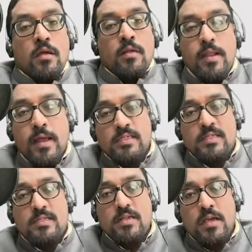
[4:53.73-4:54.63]

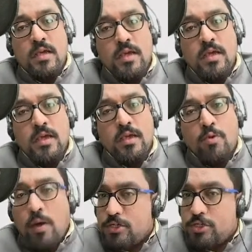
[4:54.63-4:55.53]
Next
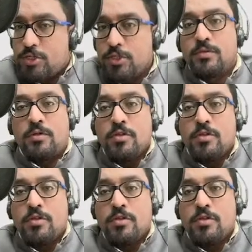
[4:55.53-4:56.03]
question.